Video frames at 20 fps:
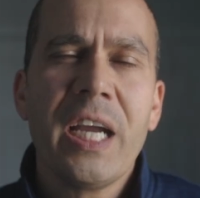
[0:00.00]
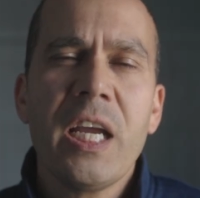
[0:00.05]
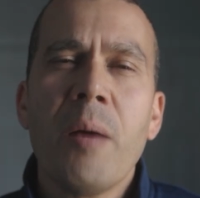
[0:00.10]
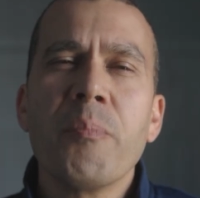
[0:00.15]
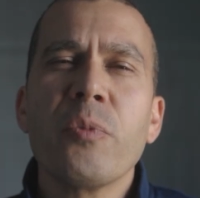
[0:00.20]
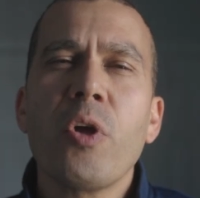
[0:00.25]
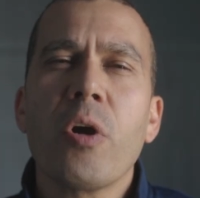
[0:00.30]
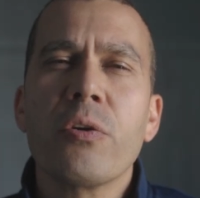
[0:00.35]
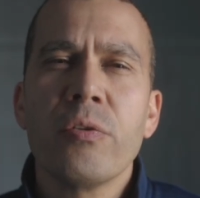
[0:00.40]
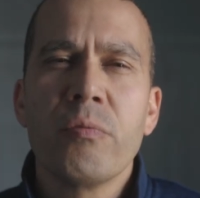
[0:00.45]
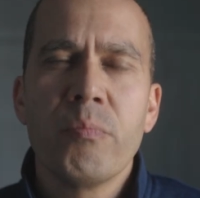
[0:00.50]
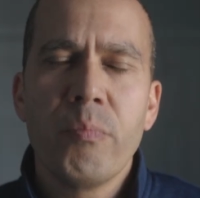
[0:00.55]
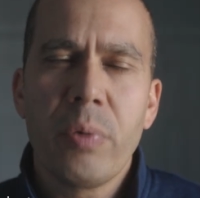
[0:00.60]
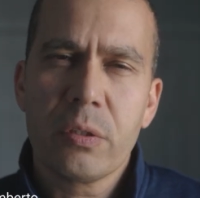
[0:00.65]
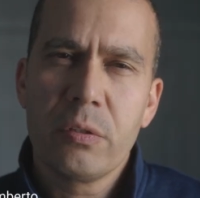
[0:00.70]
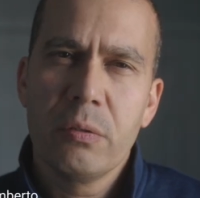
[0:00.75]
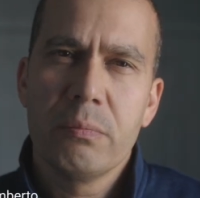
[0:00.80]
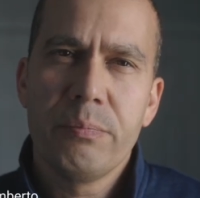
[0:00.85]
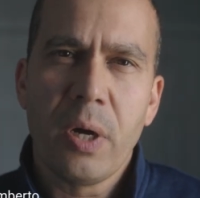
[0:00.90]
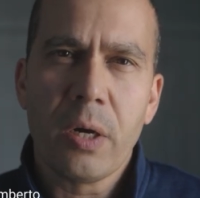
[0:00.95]
Hi, I'm Dr.
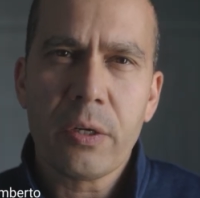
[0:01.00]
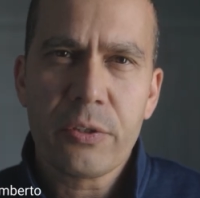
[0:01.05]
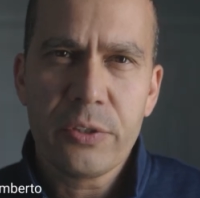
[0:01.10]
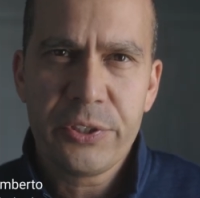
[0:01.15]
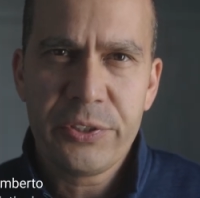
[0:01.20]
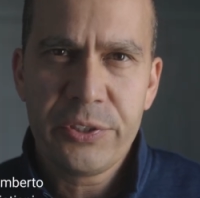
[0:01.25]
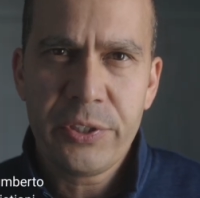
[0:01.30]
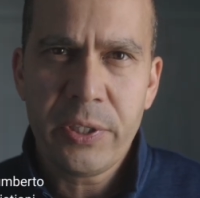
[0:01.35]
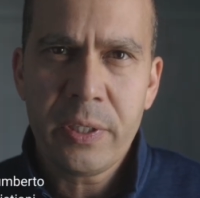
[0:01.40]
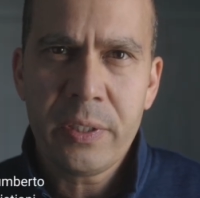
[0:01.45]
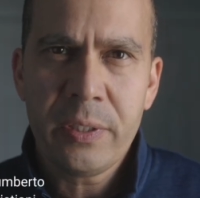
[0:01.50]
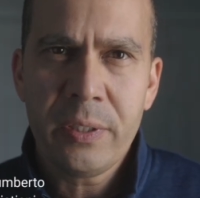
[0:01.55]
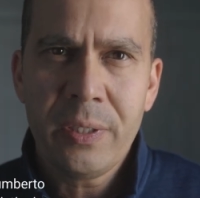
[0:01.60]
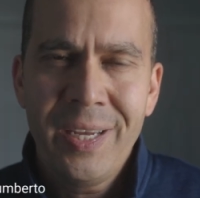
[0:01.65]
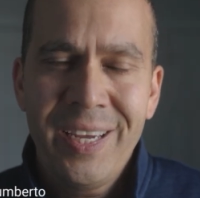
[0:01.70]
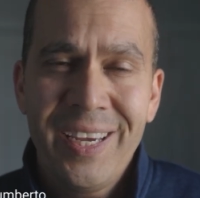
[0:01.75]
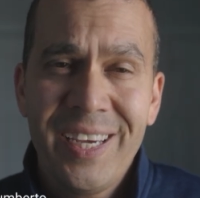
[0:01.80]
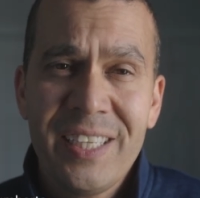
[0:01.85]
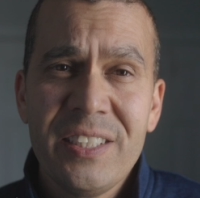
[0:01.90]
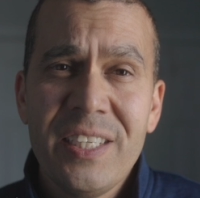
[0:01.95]
Humberto Boncristiani,
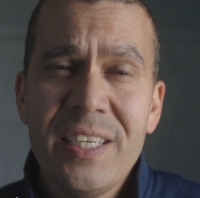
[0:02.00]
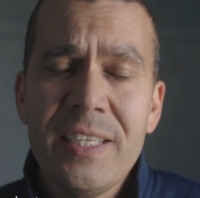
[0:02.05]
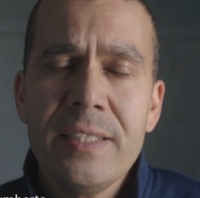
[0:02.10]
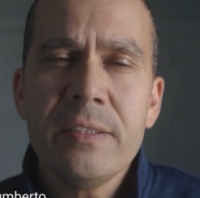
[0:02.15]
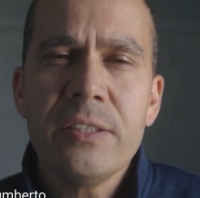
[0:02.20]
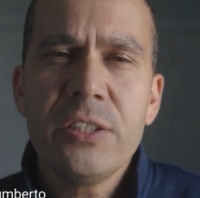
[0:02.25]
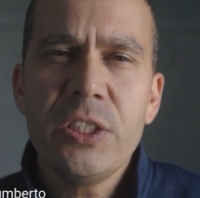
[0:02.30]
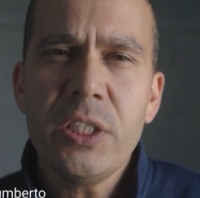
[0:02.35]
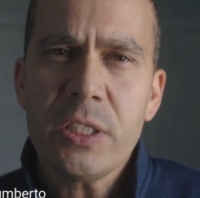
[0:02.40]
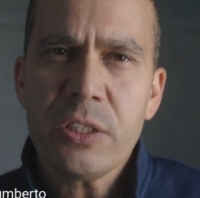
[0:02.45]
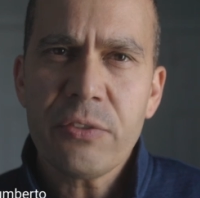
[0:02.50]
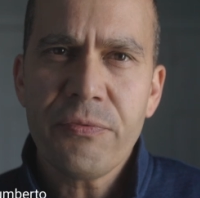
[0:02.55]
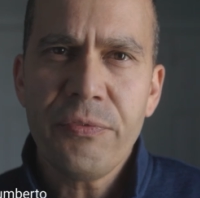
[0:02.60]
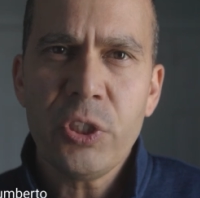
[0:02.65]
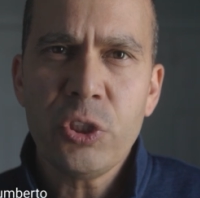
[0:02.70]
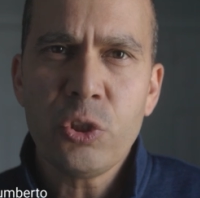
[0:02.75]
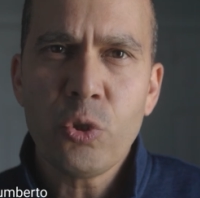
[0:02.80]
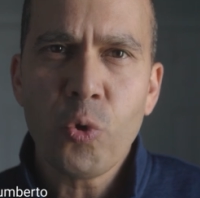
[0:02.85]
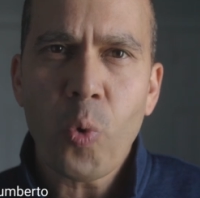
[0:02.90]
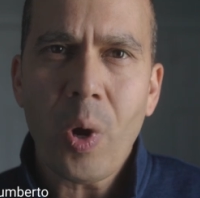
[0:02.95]
and in this
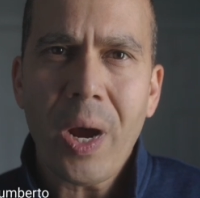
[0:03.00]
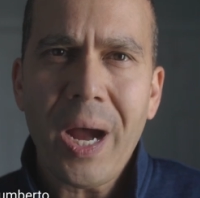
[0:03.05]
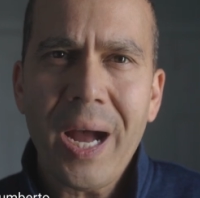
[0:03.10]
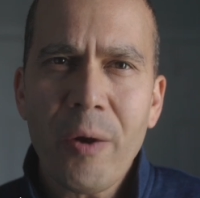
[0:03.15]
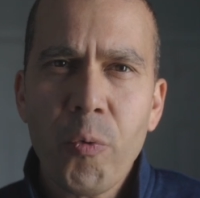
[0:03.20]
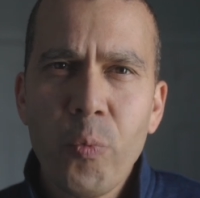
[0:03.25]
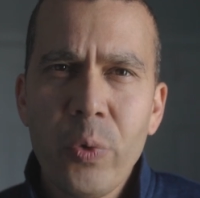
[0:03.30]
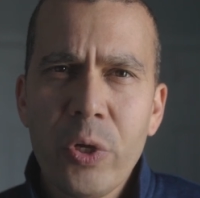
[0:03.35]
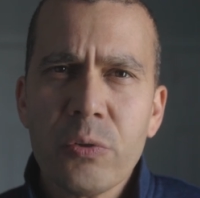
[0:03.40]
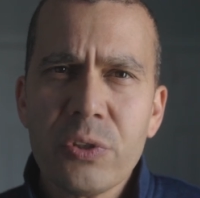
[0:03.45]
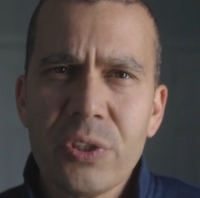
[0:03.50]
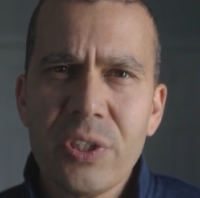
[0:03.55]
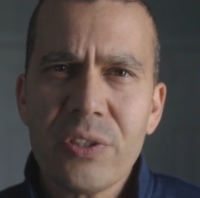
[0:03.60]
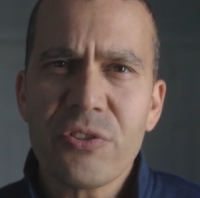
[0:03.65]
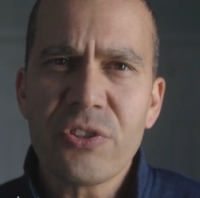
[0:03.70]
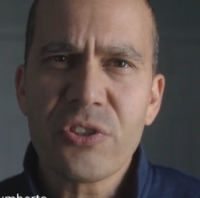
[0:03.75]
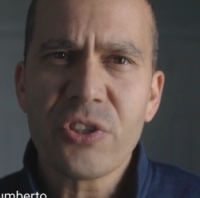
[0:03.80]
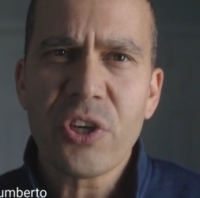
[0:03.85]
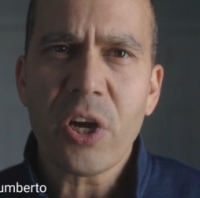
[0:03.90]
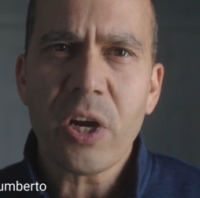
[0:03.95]
video I will
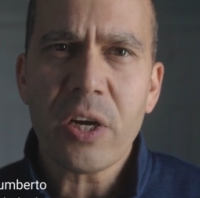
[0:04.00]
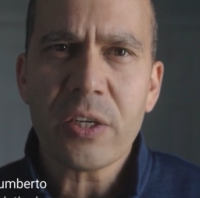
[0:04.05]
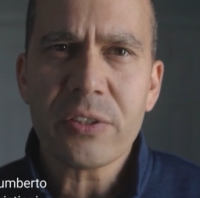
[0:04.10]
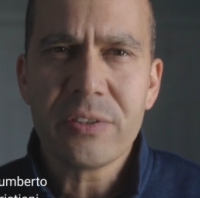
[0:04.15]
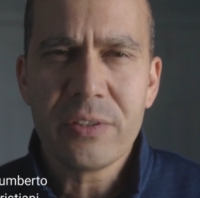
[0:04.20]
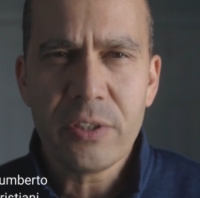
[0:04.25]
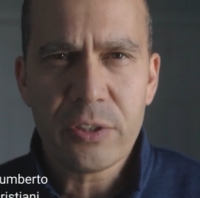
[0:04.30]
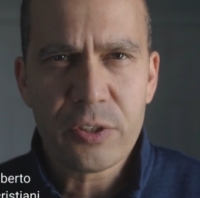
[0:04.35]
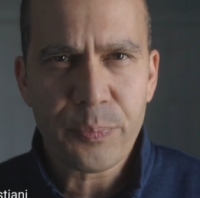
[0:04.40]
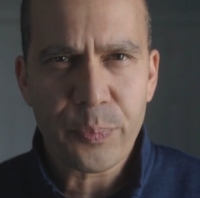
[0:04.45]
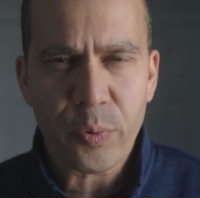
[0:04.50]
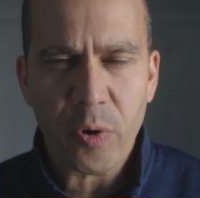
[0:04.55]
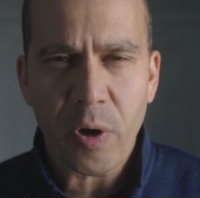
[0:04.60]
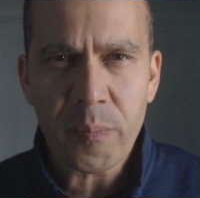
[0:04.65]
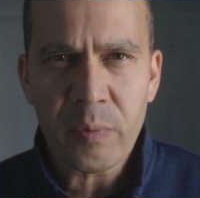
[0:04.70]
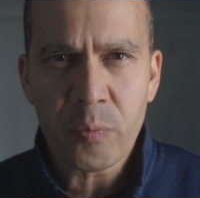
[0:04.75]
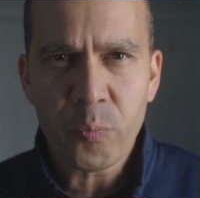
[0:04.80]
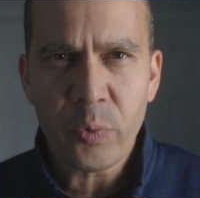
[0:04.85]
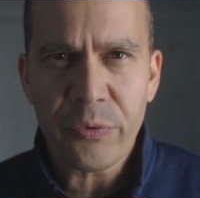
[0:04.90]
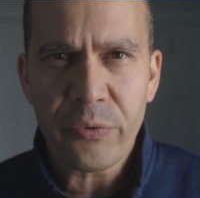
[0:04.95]
discuss this
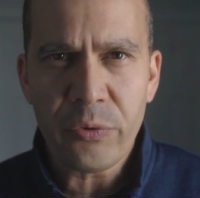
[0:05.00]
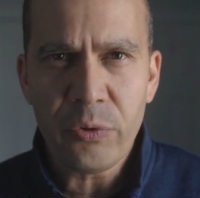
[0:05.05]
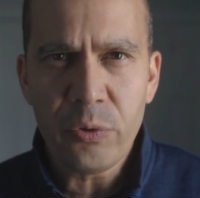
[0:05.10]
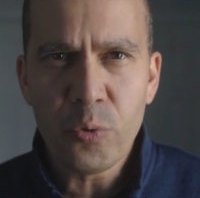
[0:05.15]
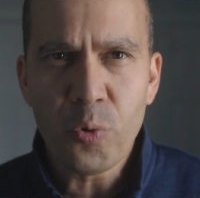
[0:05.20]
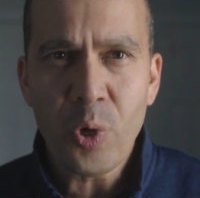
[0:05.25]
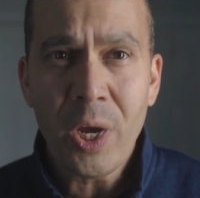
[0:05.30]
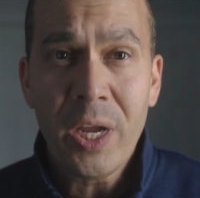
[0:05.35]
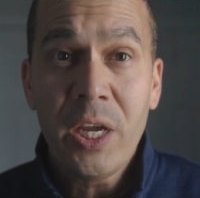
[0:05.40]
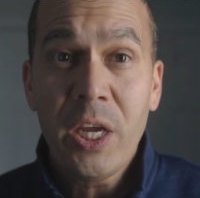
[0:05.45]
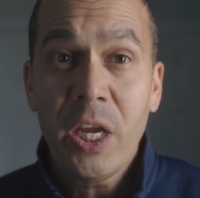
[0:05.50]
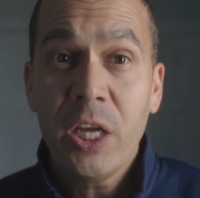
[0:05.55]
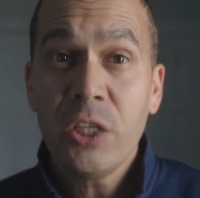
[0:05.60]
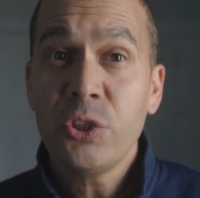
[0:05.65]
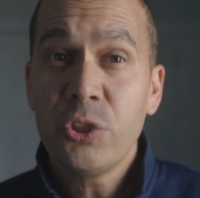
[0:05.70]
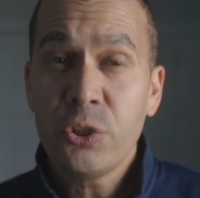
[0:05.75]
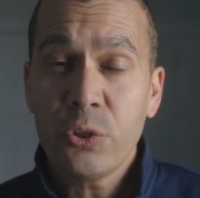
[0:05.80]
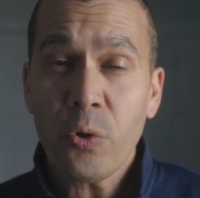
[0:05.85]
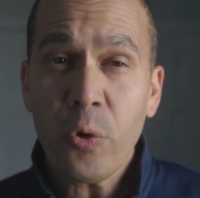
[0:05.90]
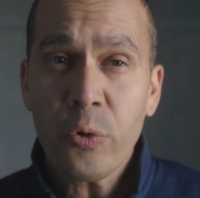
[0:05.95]
problem with you
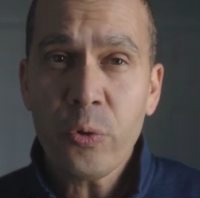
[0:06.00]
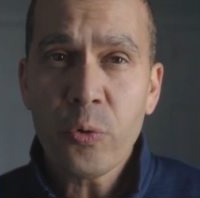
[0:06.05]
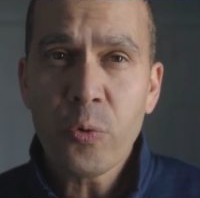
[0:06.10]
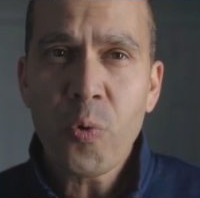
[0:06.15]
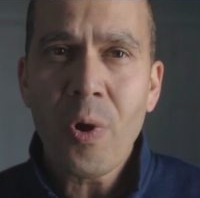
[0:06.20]
and show